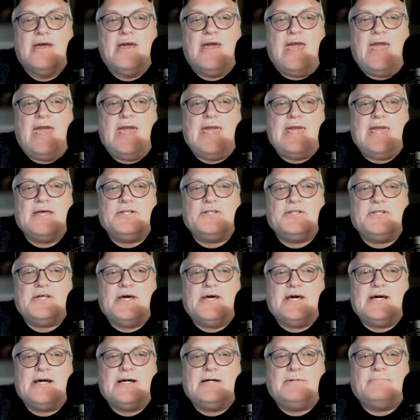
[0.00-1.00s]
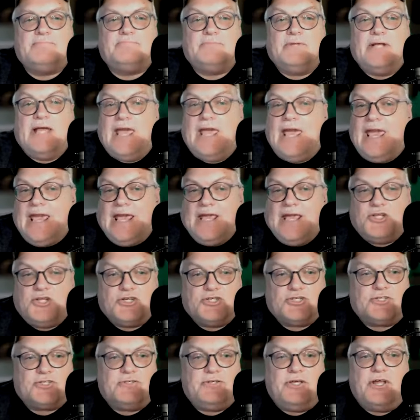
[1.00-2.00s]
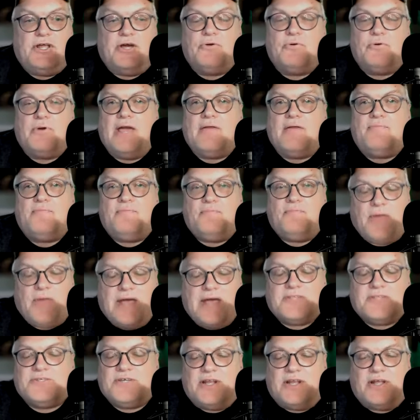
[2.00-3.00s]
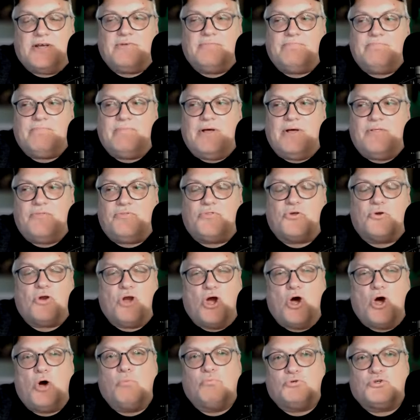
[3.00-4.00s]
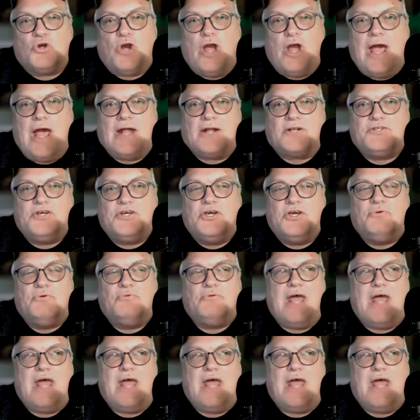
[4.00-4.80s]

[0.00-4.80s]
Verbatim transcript: And uh, he just, you know, and that's at a their home track too.